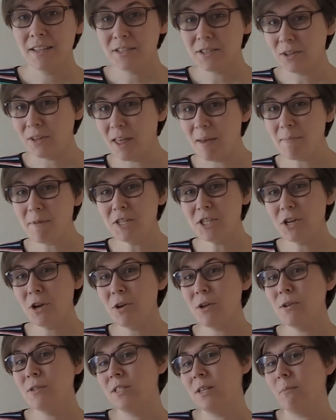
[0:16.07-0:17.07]
So let me show
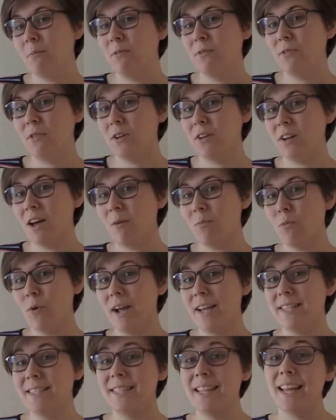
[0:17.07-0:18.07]
you some of the dumb
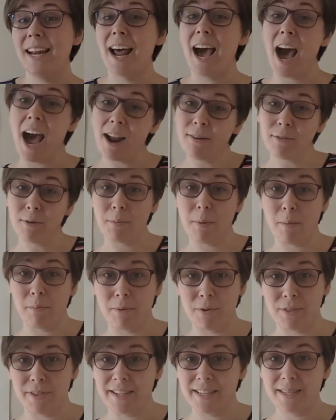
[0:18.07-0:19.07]
ways that I
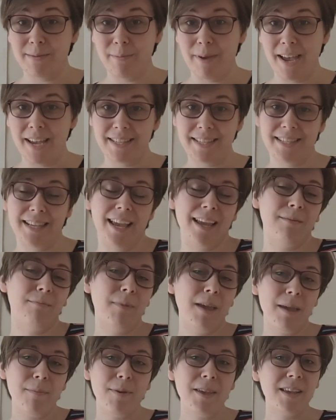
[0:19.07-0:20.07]
remember this mess, and
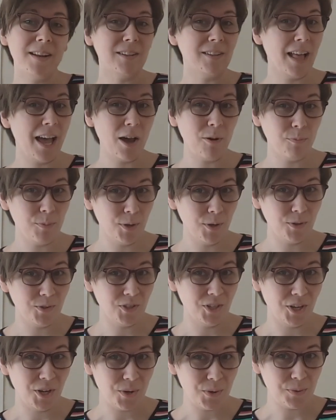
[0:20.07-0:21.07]
maybe it'll help you
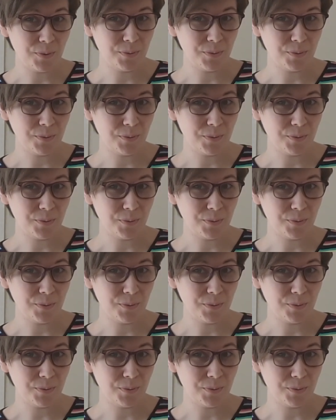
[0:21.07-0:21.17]
too.